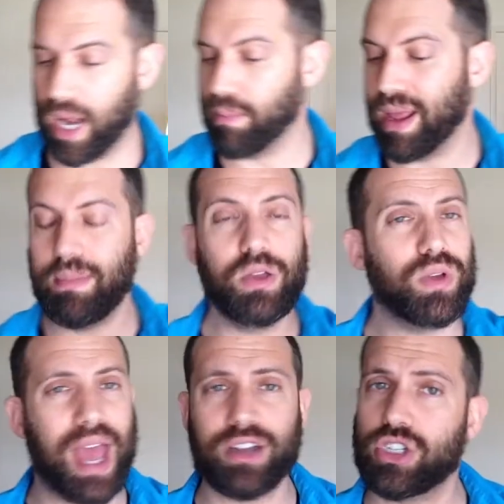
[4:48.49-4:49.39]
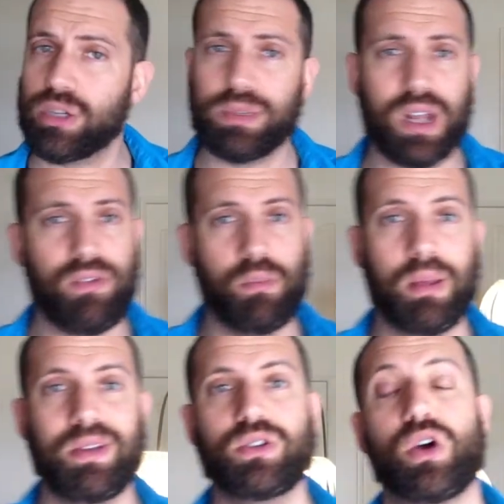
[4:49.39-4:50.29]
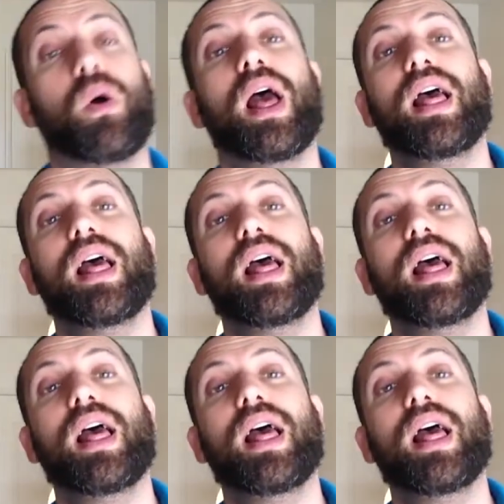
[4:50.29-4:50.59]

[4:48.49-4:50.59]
and maybe you catch some stuff, maybe you don't.